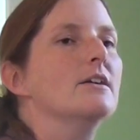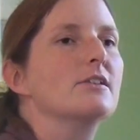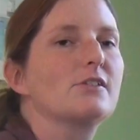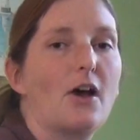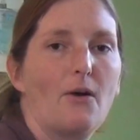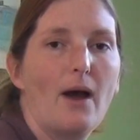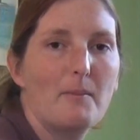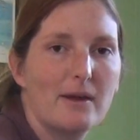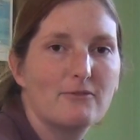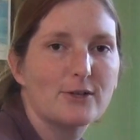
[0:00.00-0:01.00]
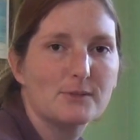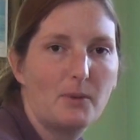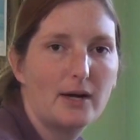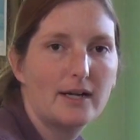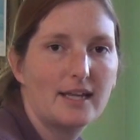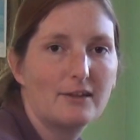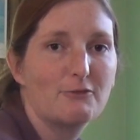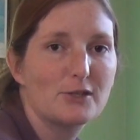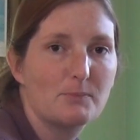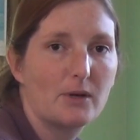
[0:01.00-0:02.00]
So at my first party, the
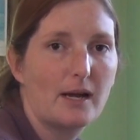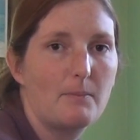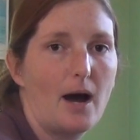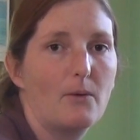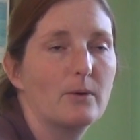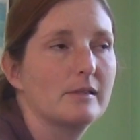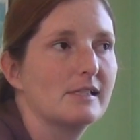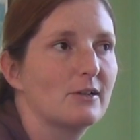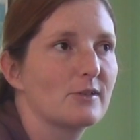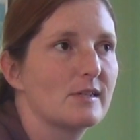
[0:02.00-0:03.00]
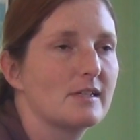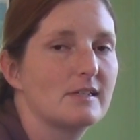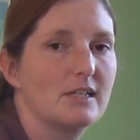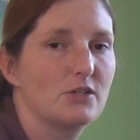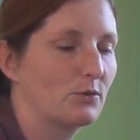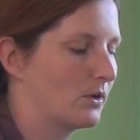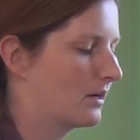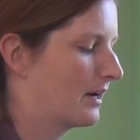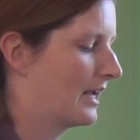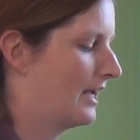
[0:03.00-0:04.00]
first book I bought was Secrets of the
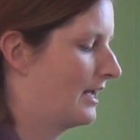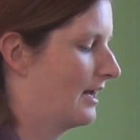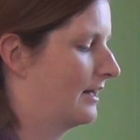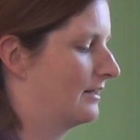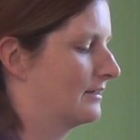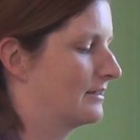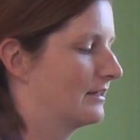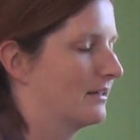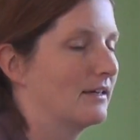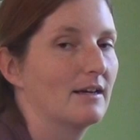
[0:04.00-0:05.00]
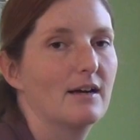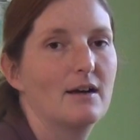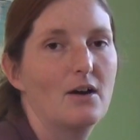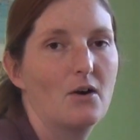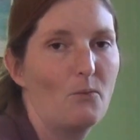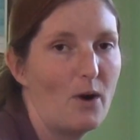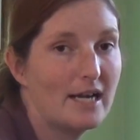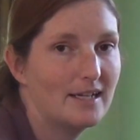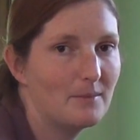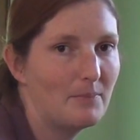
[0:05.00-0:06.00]
Seashore and
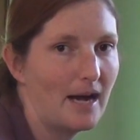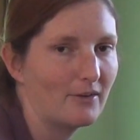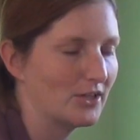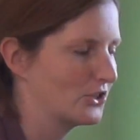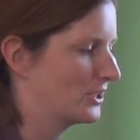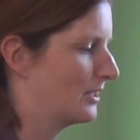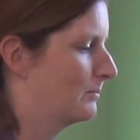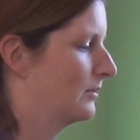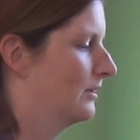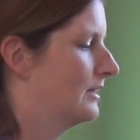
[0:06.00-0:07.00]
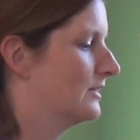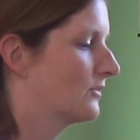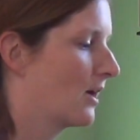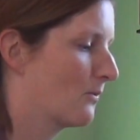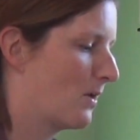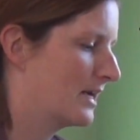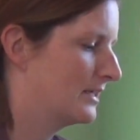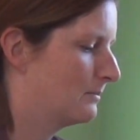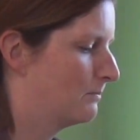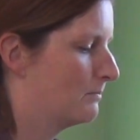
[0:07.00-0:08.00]
Wind Up Pirate Ship. These are our wind
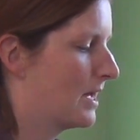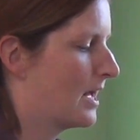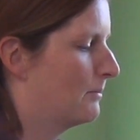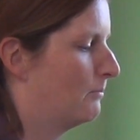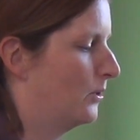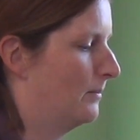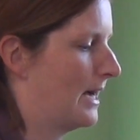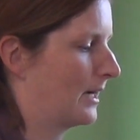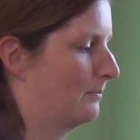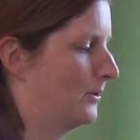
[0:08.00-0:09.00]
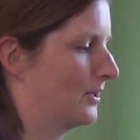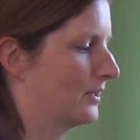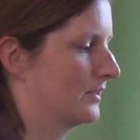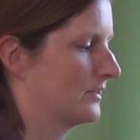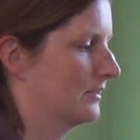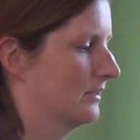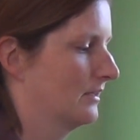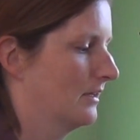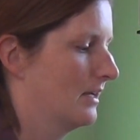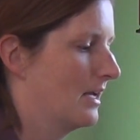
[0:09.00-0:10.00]
up and pullback books.
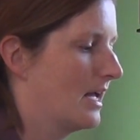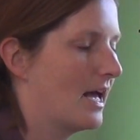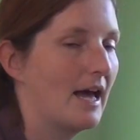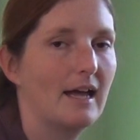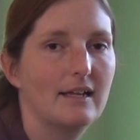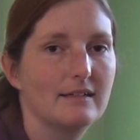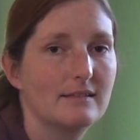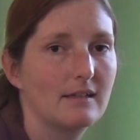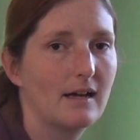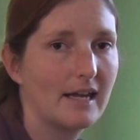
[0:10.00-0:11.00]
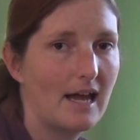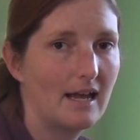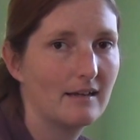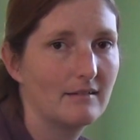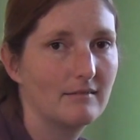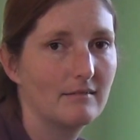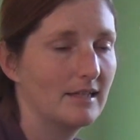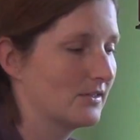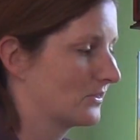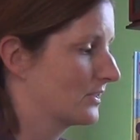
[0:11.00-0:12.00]
And again,
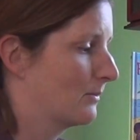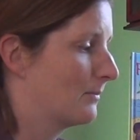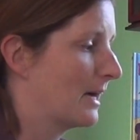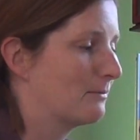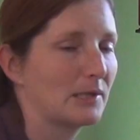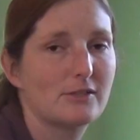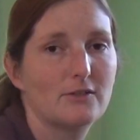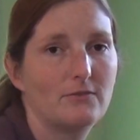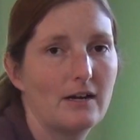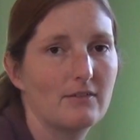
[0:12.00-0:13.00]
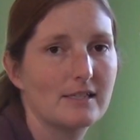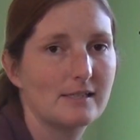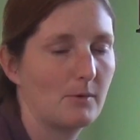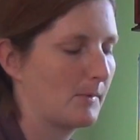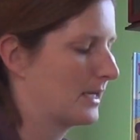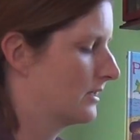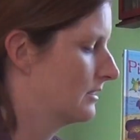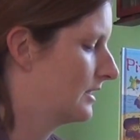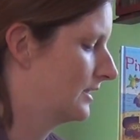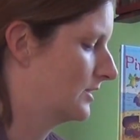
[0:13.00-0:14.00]
these are some of my personal favorites, some of my
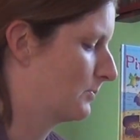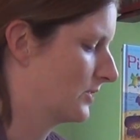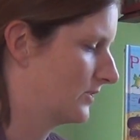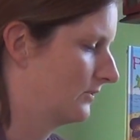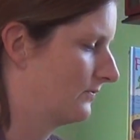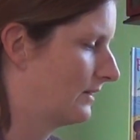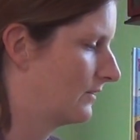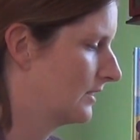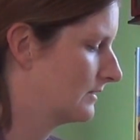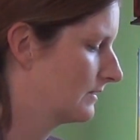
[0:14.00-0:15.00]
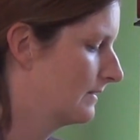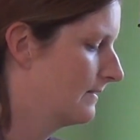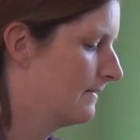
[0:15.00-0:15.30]
kids' personal favorites.